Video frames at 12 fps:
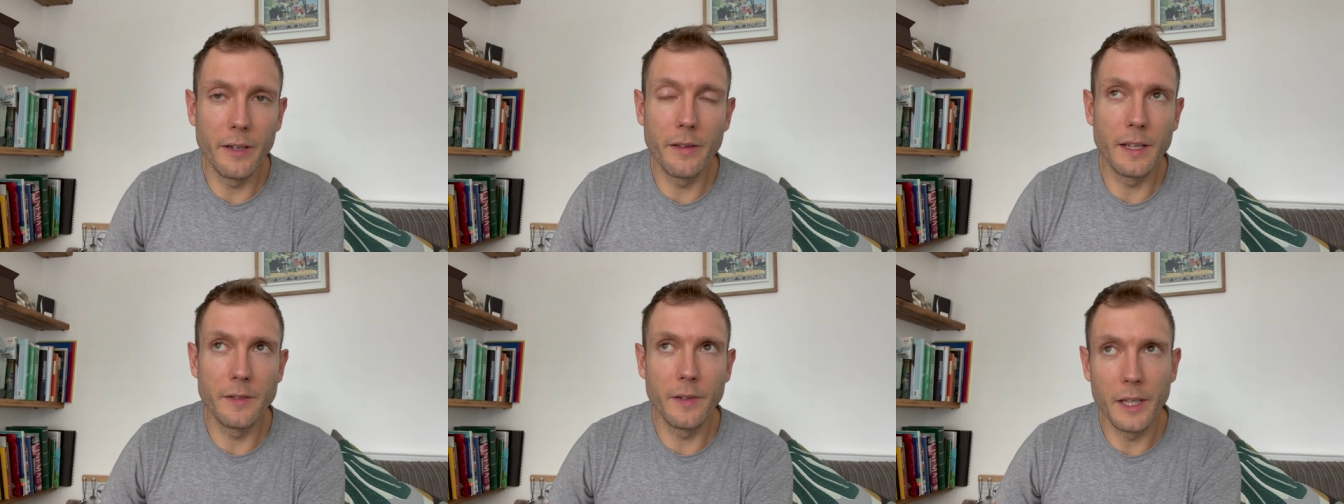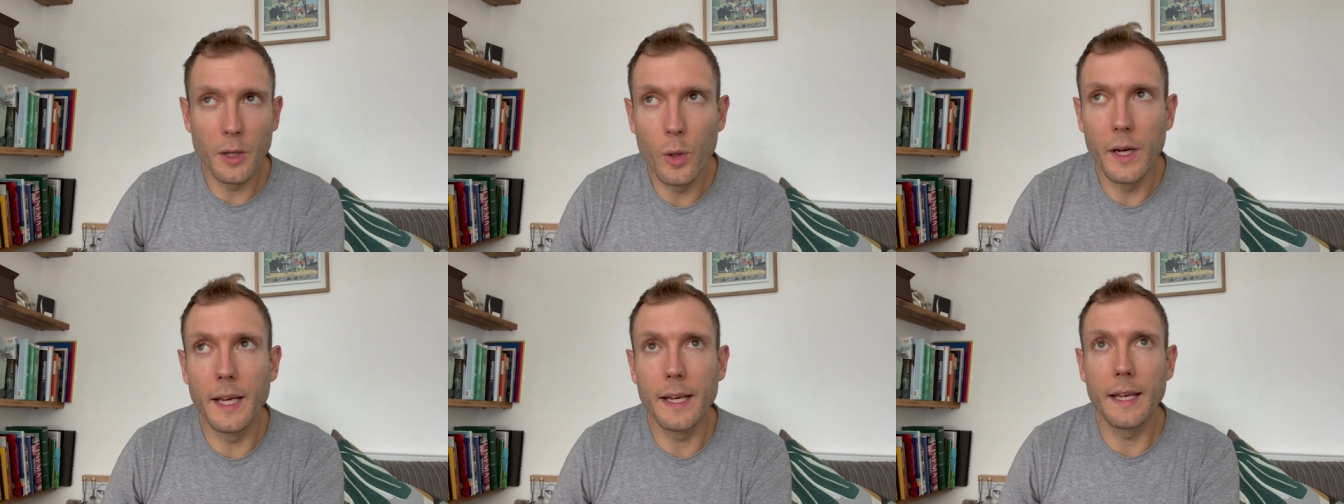I don't think it's very
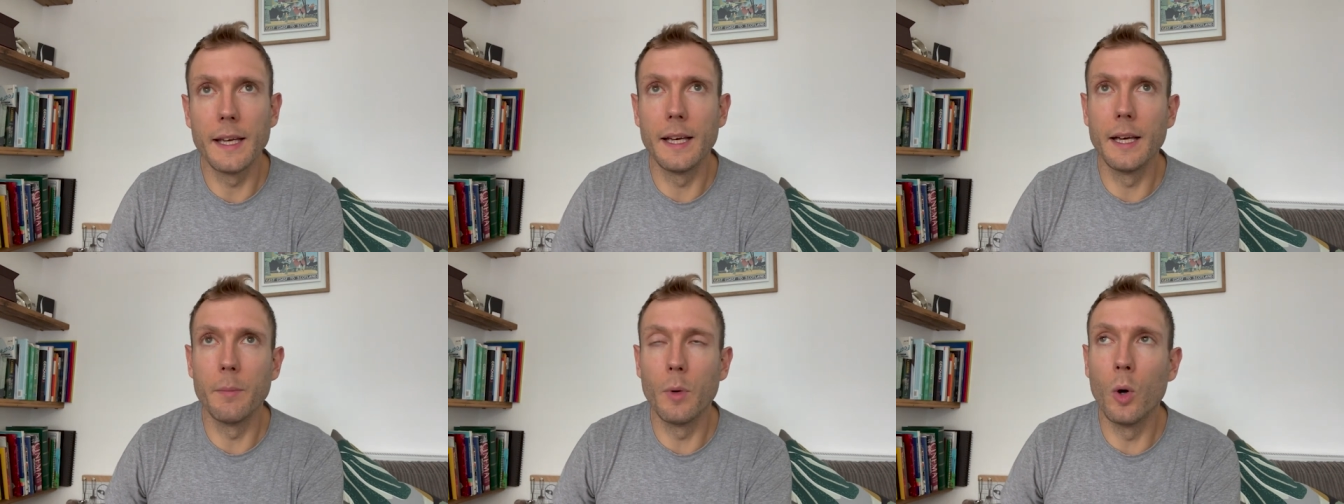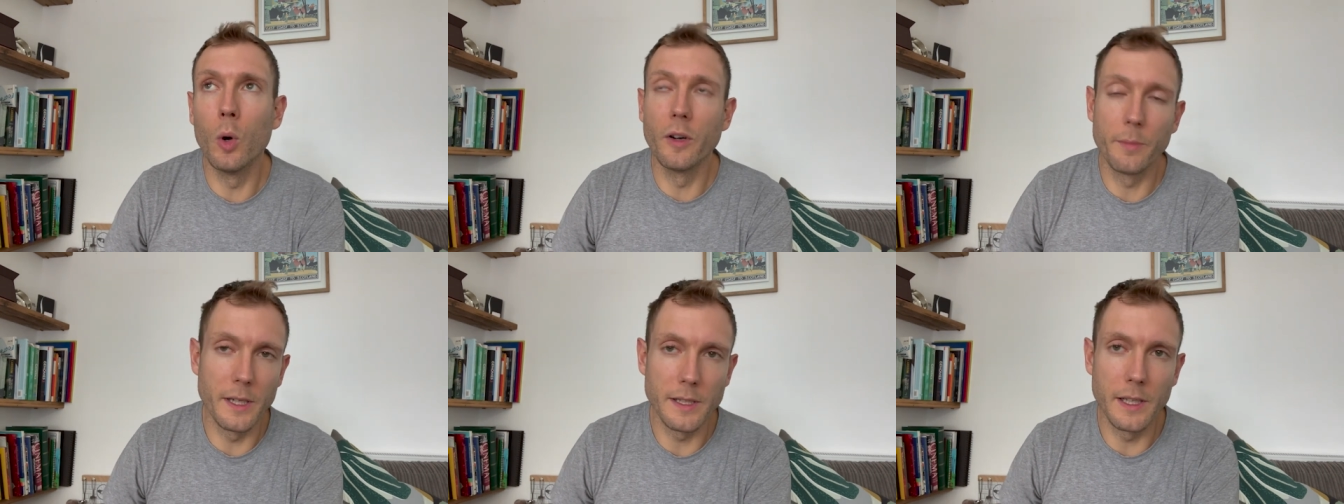quick um,
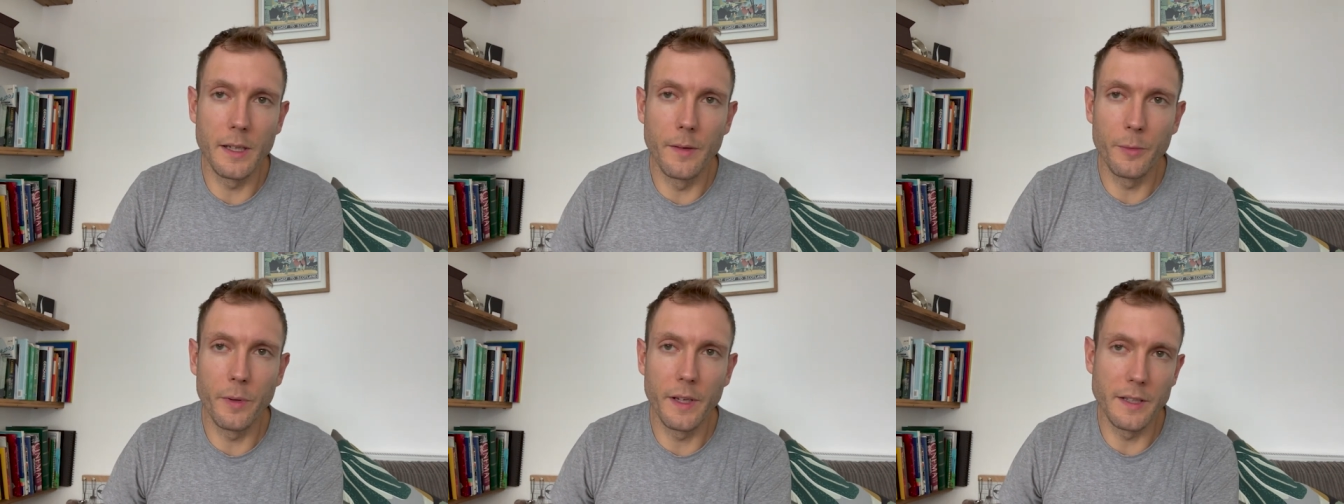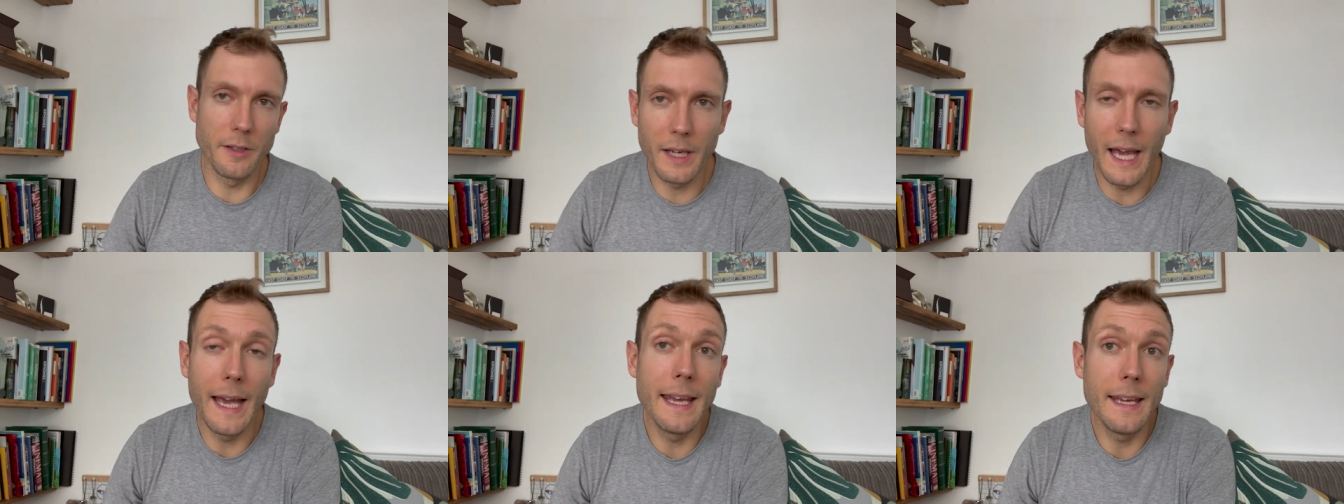or especially comfortable. I think it's
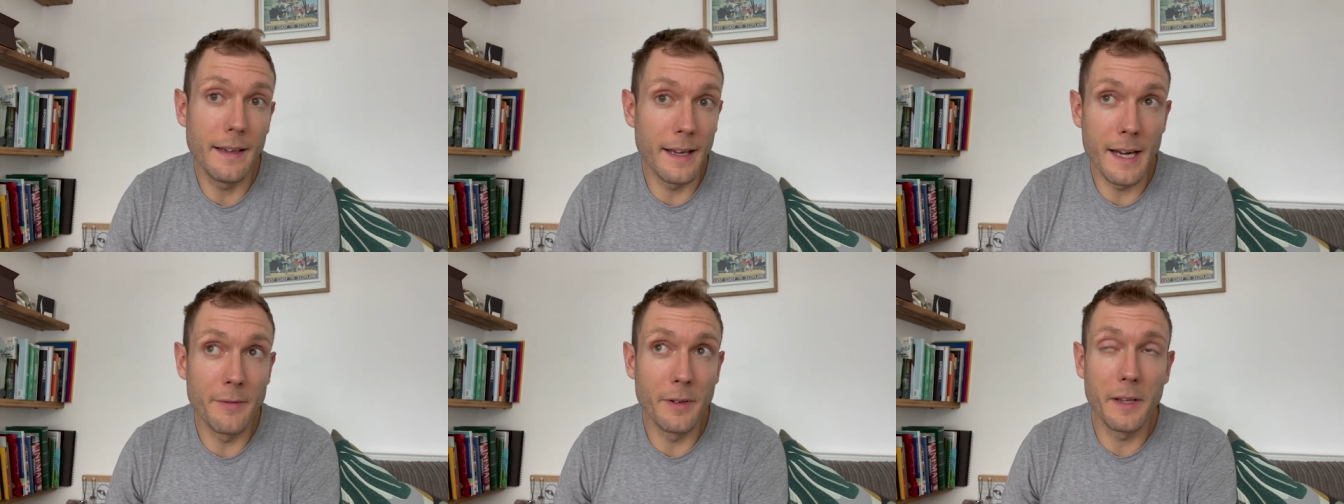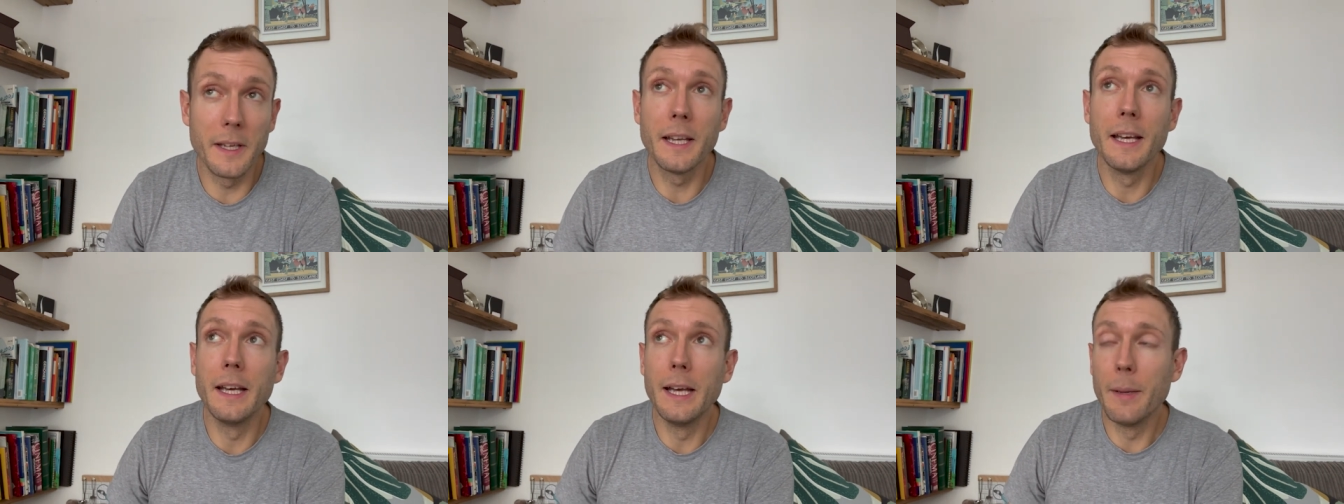okay at
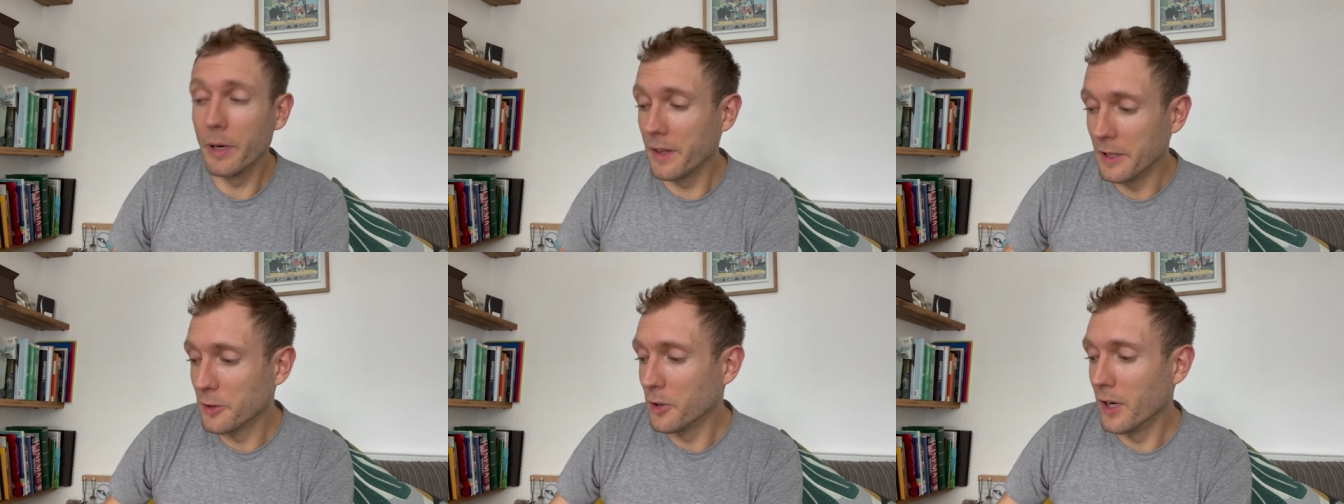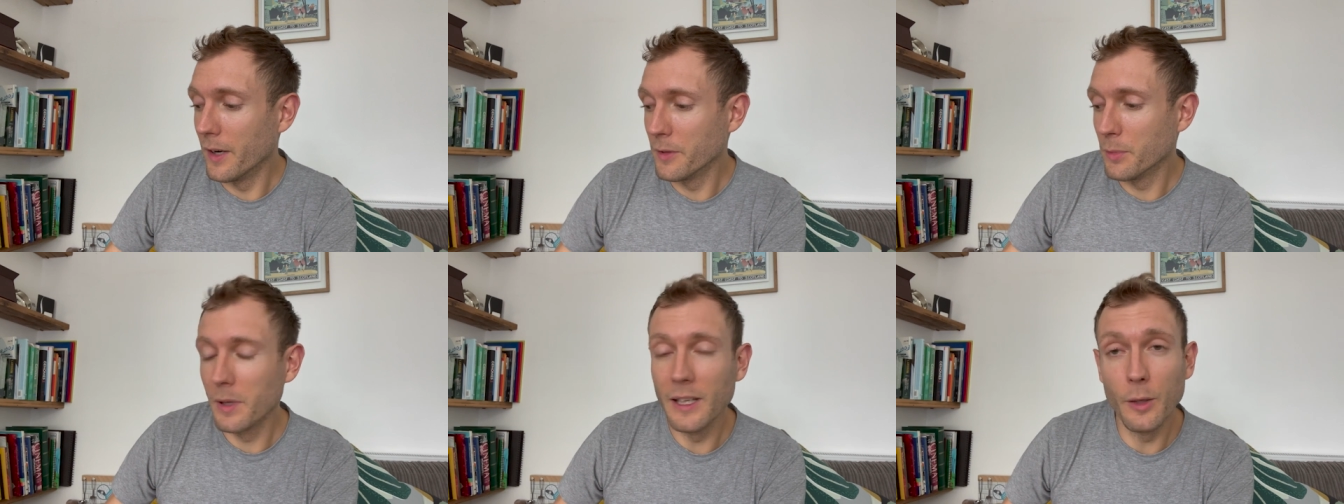everything, but I think the
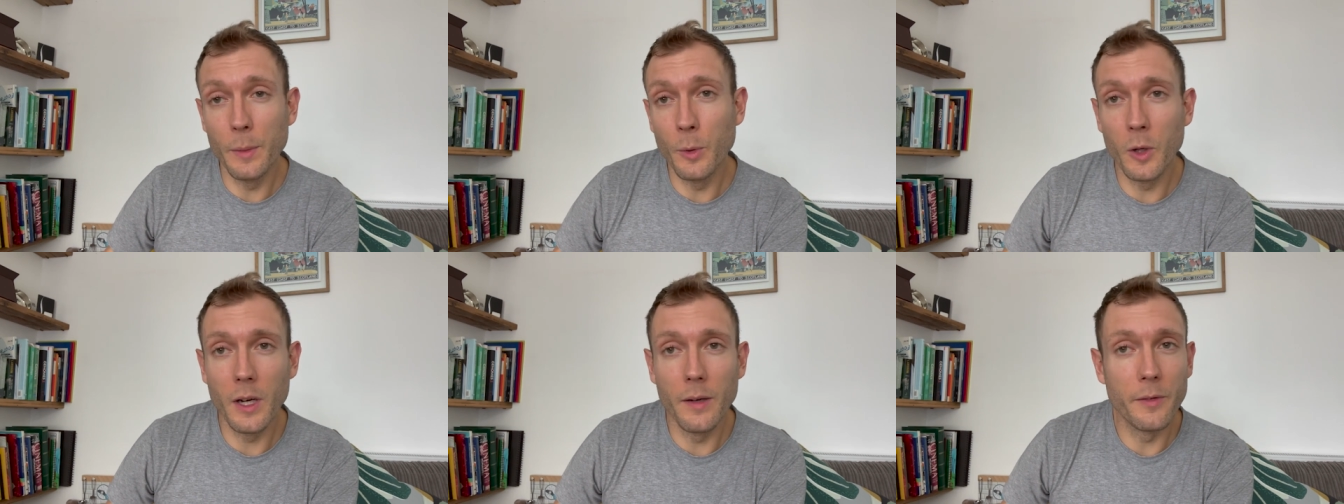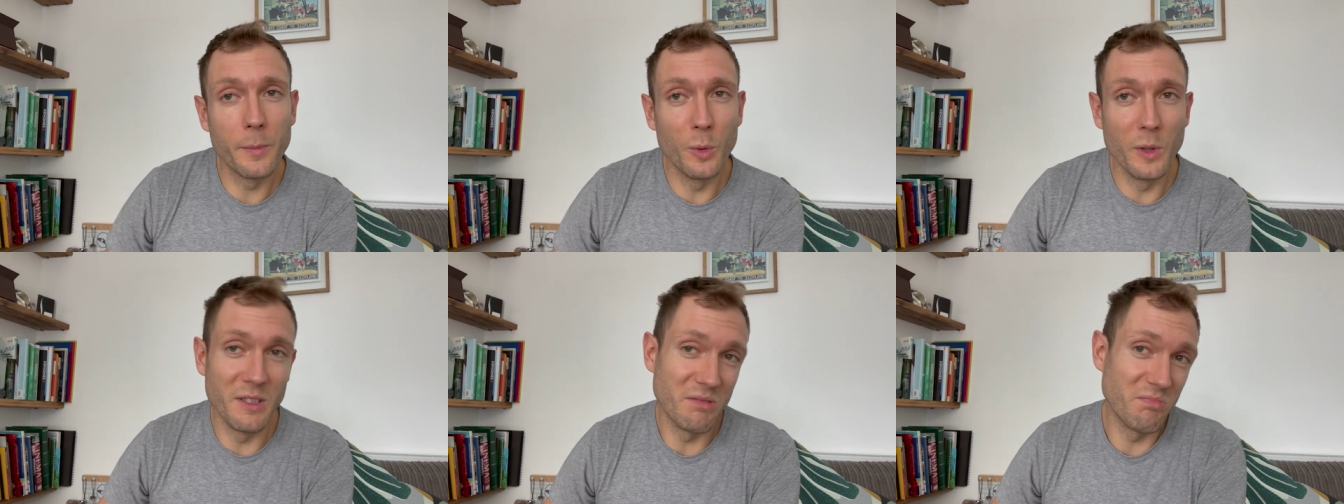Triumph is probably a little bit more
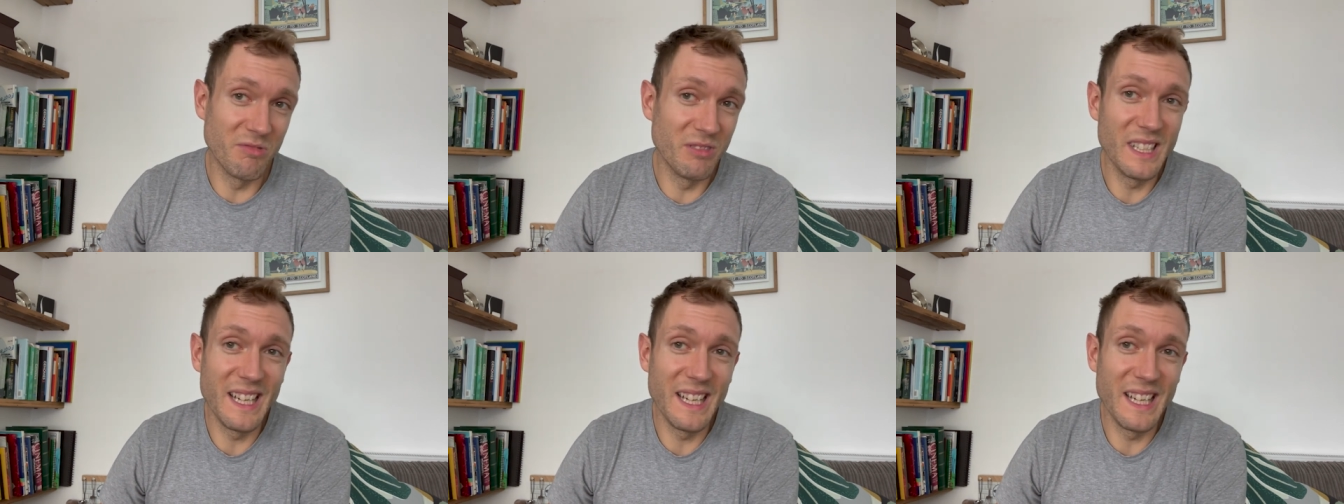comfortable and really